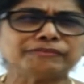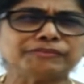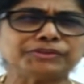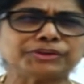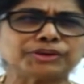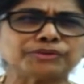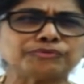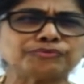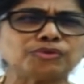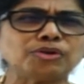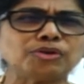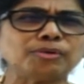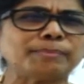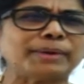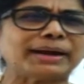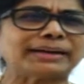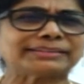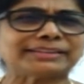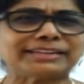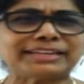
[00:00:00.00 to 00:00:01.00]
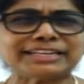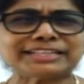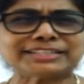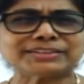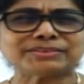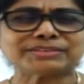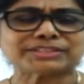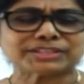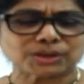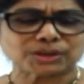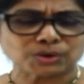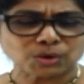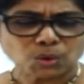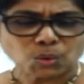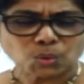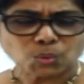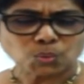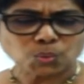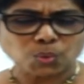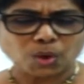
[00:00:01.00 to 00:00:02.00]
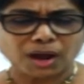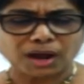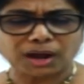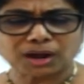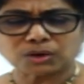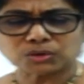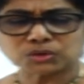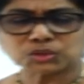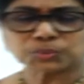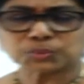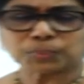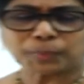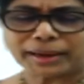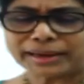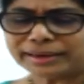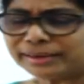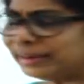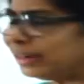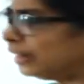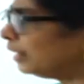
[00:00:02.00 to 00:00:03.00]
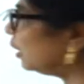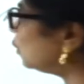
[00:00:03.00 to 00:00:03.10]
you get full mark. The teacher will say, wow, splendid,